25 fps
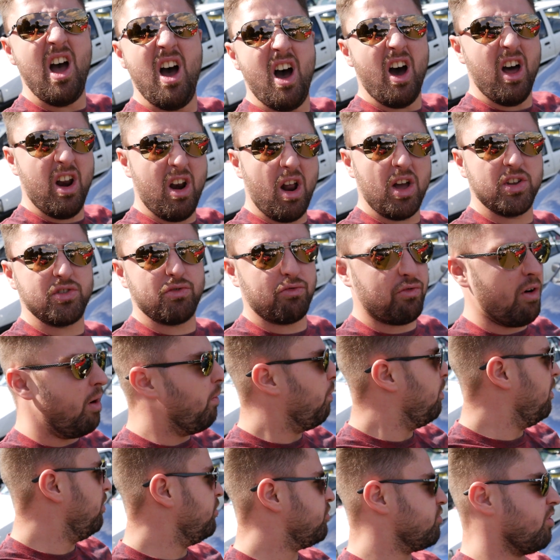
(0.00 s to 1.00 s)
and a nice
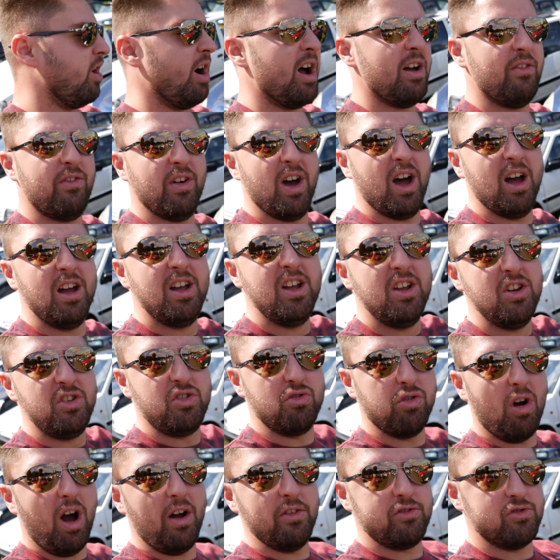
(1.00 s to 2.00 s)
front wheel drive
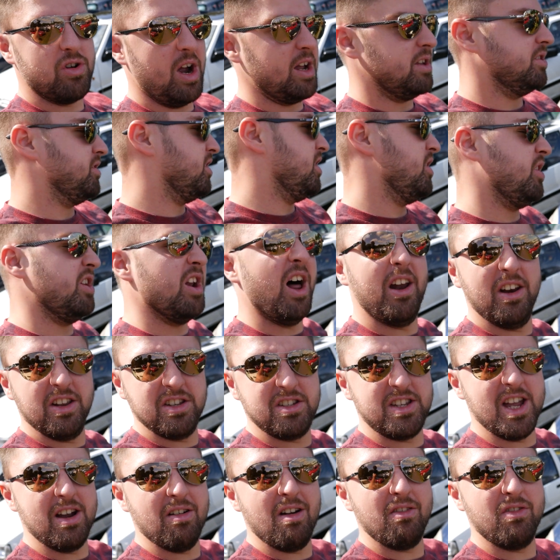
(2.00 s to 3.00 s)
drivetrain so you can
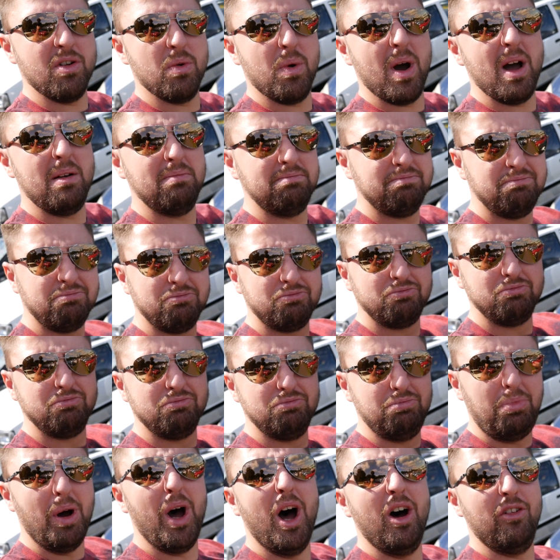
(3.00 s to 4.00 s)
understeer everywhere.
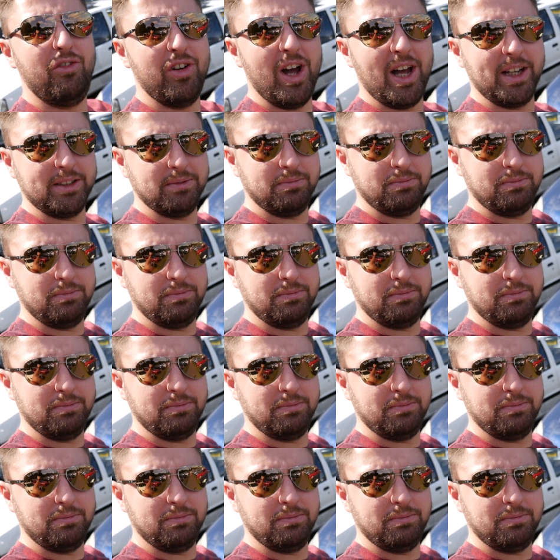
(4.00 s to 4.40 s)
Perfect.